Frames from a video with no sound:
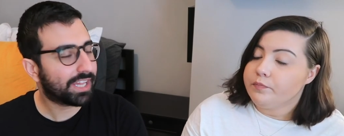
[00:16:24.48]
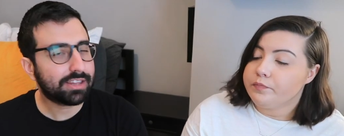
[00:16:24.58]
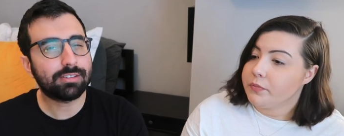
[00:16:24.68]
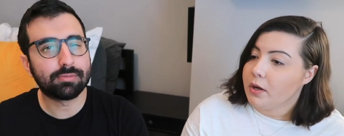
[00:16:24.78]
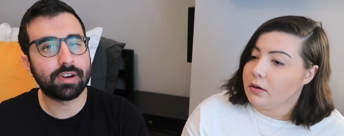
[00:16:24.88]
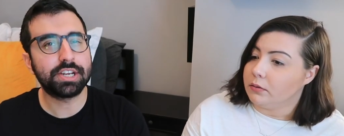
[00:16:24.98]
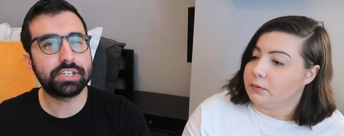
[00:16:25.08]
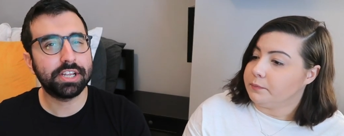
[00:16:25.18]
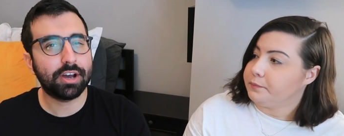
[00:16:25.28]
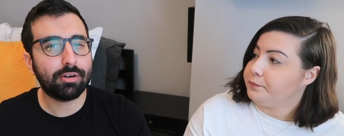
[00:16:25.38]
Speaker 1: like the oh.
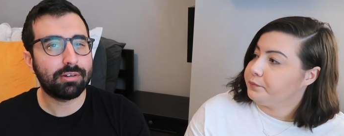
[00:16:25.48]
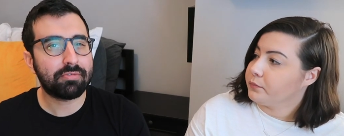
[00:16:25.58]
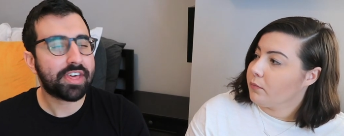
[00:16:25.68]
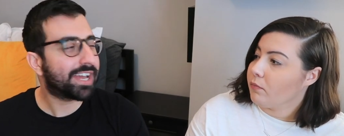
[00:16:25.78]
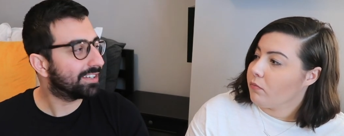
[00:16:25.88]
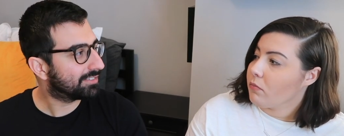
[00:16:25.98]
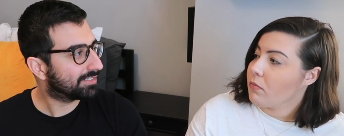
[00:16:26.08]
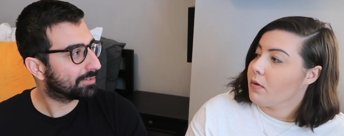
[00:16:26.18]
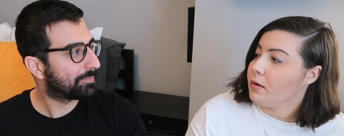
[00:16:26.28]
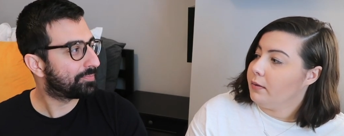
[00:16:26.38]
ratio of
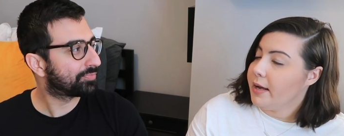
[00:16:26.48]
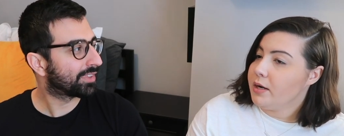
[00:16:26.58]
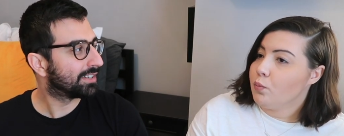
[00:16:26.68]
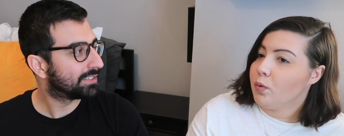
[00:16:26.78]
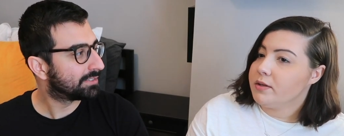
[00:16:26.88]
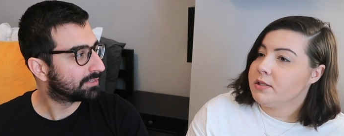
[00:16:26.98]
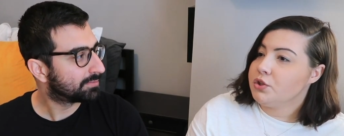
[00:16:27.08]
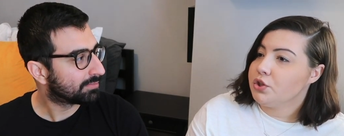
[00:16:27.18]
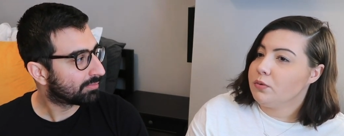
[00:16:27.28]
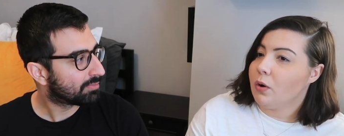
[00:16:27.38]
things.
Speaker 2: And it
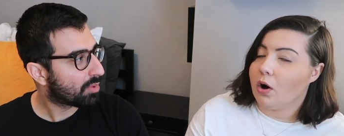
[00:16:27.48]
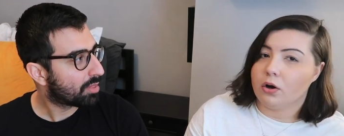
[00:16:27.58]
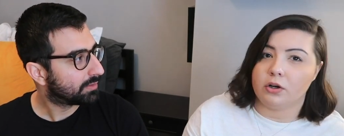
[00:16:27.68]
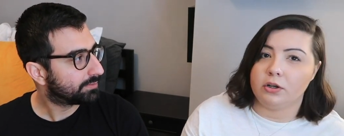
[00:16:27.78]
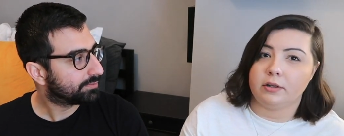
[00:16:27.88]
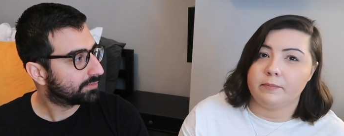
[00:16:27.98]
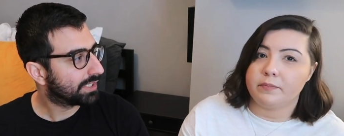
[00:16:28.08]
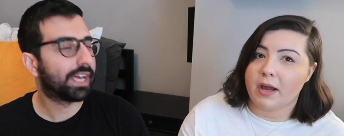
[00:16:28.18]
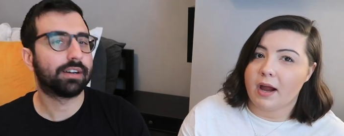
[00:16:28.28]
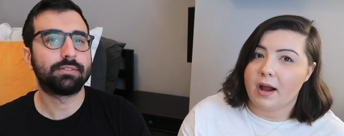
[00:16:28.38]
wasn't too hard.
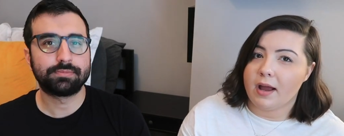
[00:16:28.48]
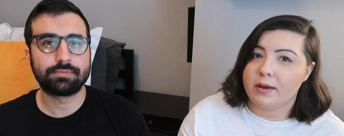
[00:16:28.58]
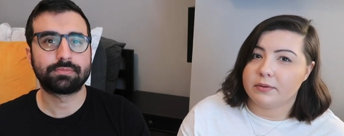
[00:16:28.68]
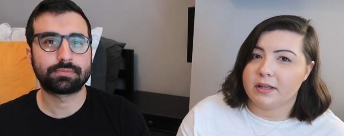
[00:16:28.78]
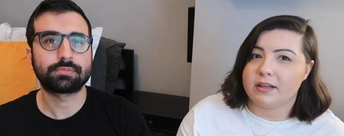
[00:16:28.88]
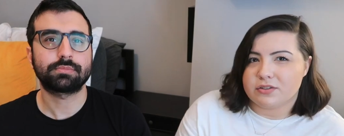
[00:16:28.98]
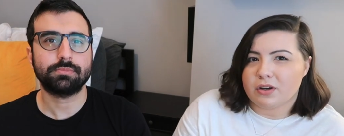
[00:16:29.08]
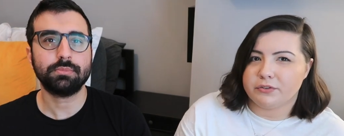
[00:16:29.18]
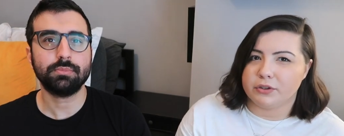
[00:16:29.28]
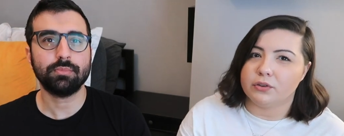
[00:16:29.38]
Yeah. It like a
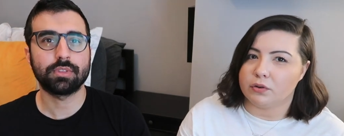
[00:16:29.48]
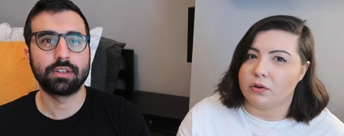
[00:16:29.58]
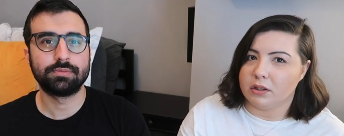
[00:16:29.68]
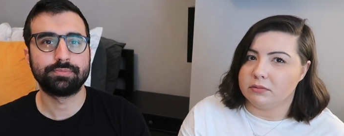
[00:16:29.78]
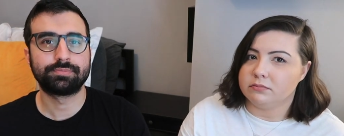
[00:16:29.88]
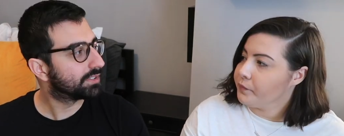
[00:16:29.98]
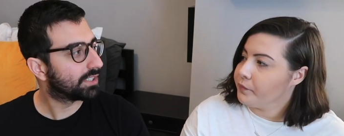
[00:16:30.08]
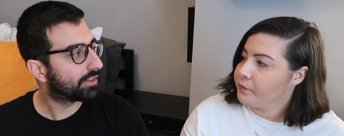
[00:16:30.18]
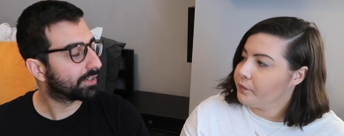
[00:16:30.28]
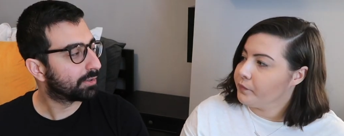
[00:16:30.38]
softer granola.
Speaker 1: It's
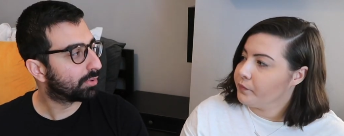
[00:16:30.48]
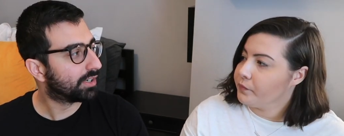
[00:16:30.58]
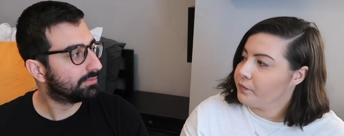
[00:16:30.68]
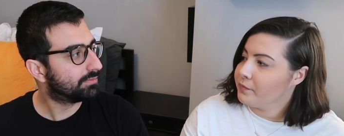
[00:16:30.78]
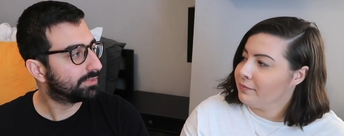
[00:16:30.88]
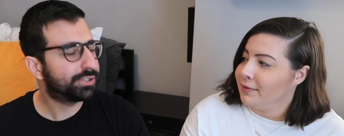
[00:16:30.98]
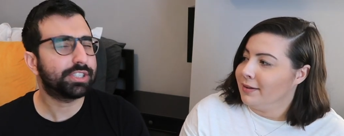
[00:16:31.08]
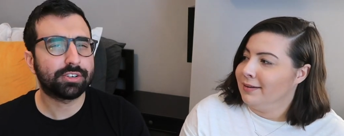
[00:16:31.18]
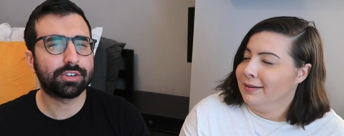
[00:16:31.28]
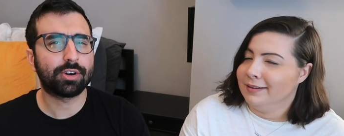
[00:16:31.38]
another good point.
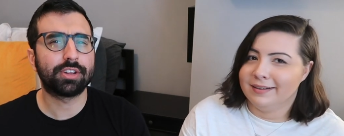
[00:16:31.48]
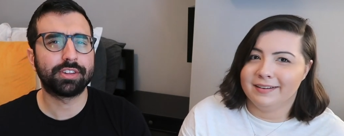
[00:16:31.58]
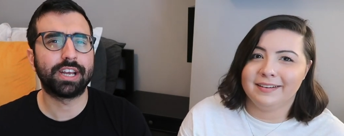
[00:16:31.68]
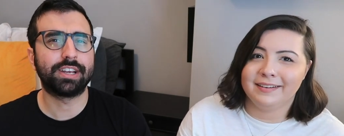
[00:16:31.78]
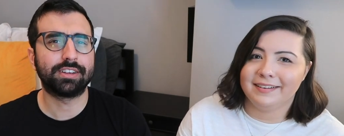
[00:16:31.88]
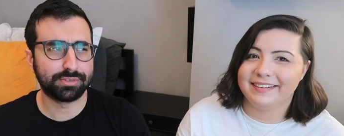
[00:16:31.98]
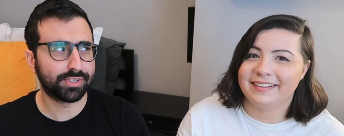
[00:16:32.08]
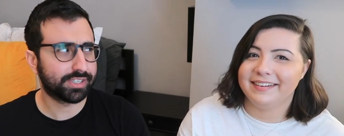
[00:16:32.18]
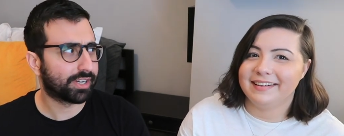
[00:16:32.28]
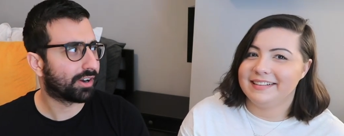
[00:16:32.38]
Usually granola like is really